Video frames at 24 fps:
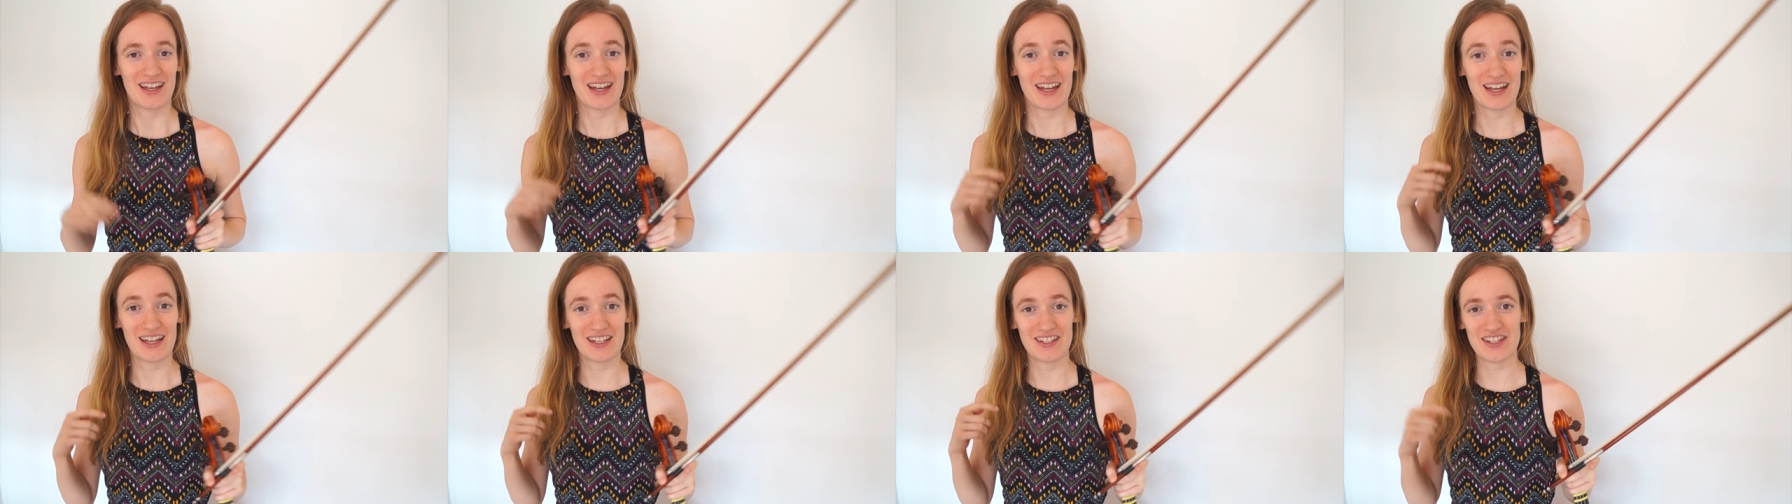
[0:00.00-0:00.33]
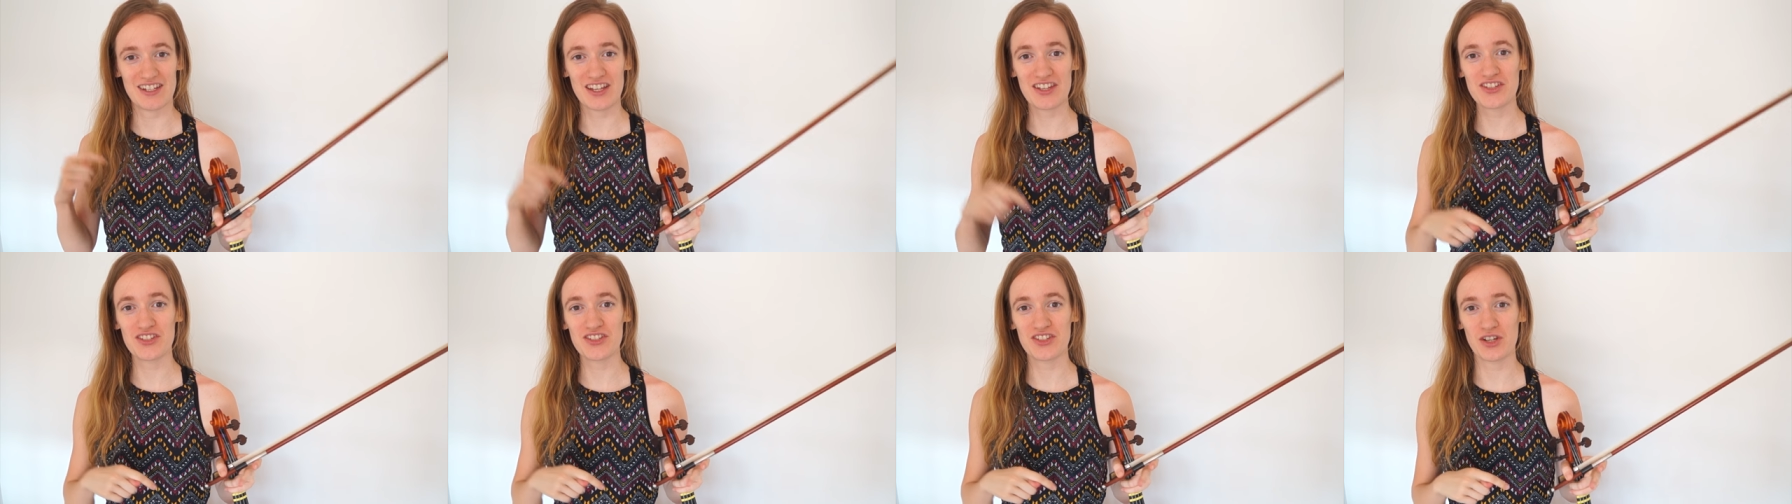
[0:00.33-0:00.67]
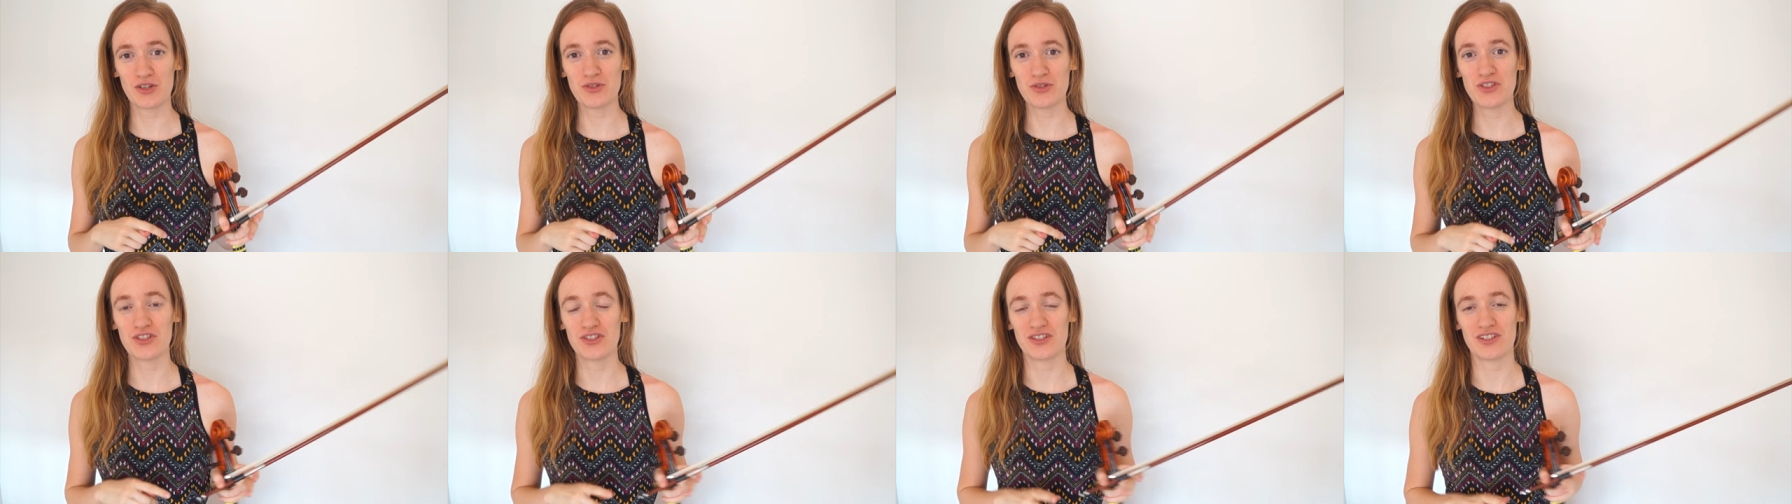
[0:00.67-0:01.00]
I just
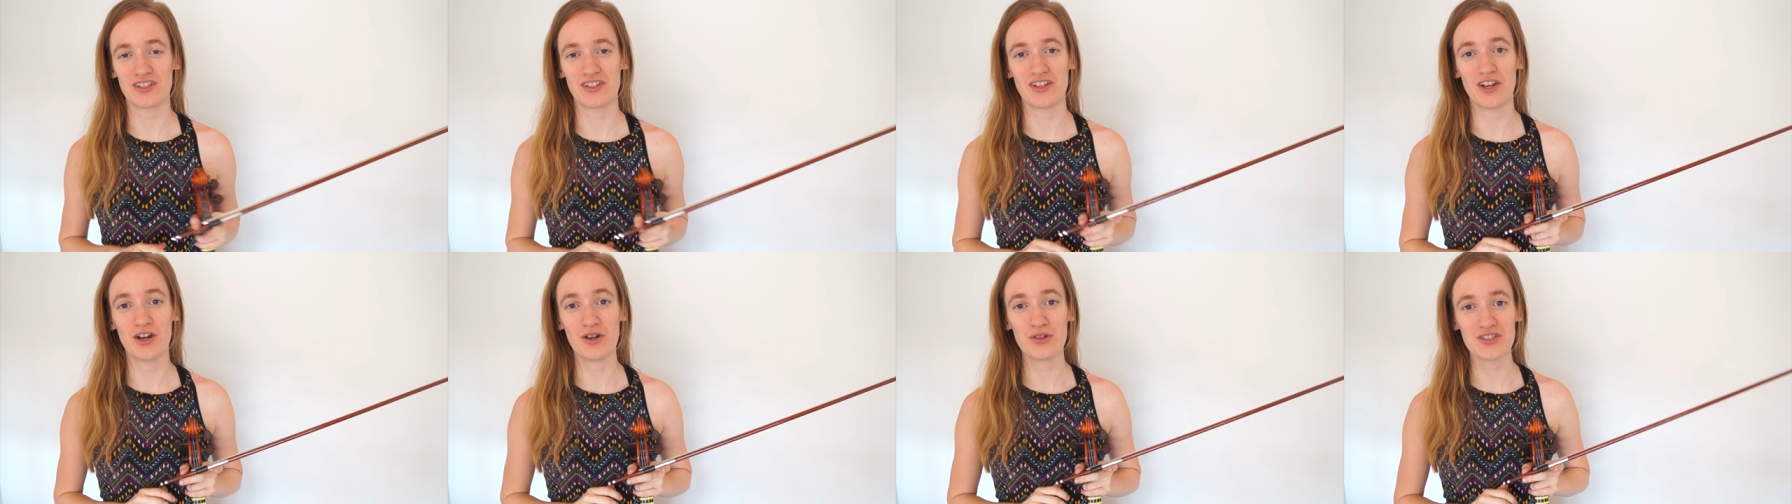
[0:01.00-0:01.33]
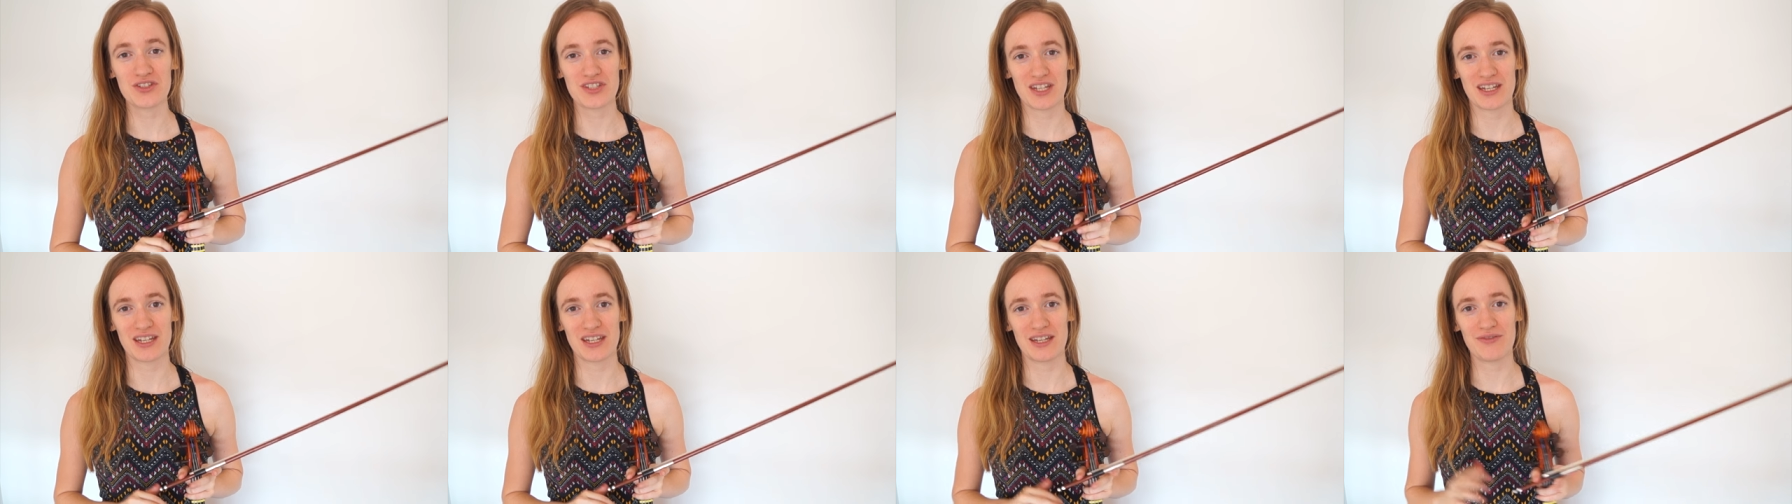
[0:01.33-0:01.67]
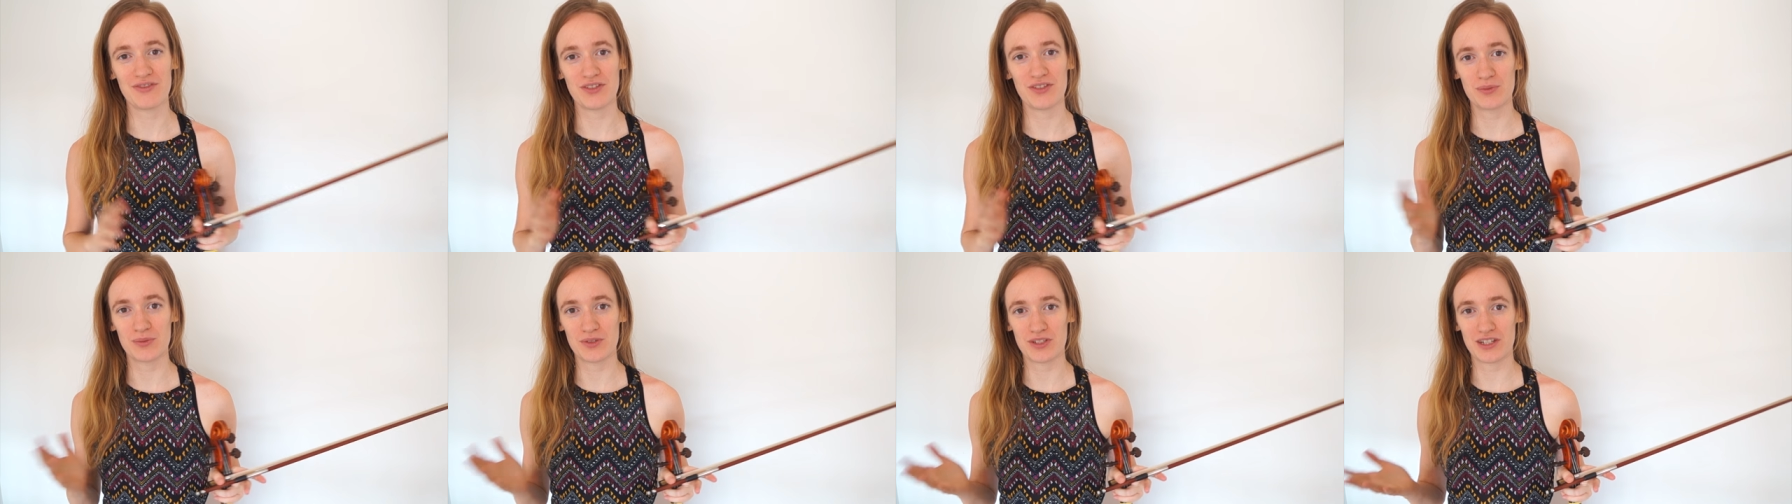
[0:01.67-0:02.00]
showed you the notes and
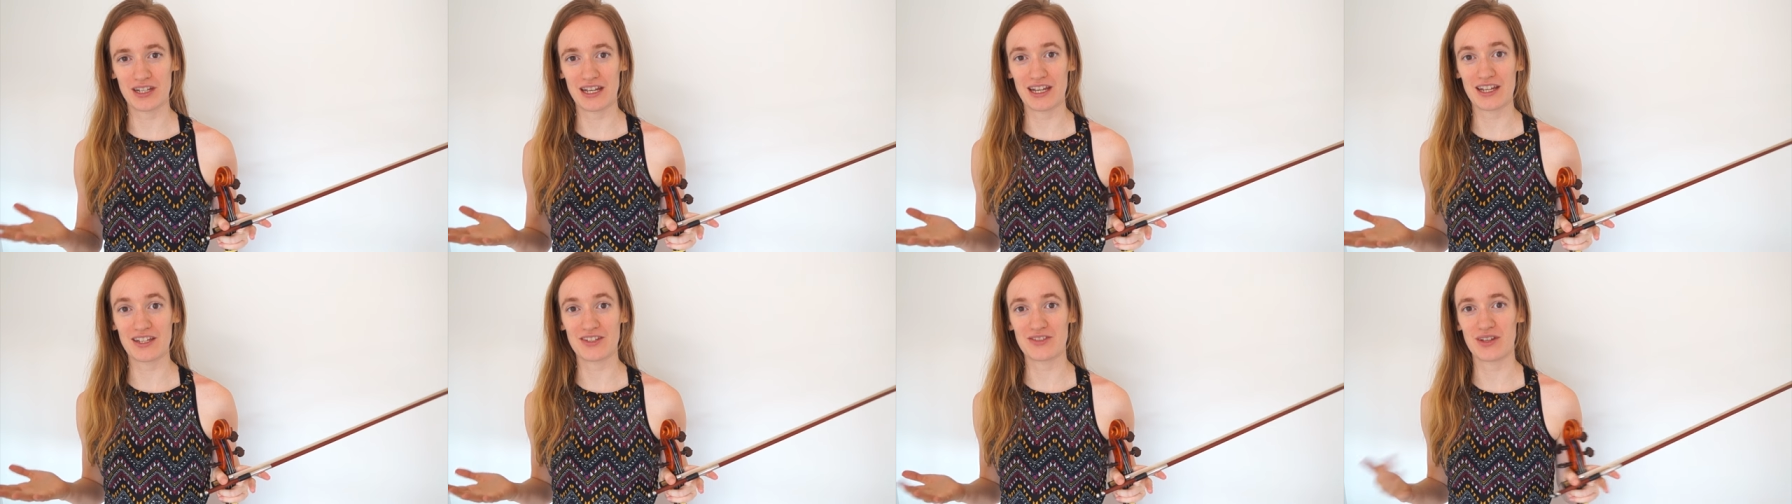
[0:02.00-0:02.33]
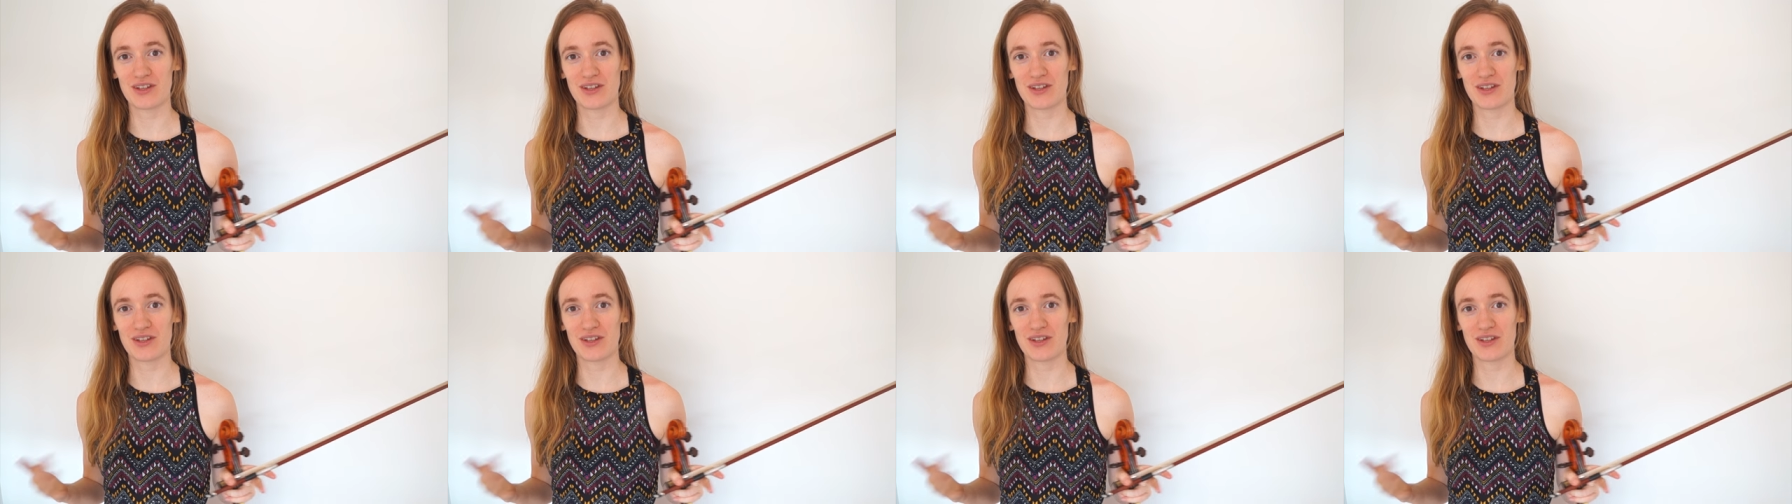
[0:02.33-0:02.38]
if you would like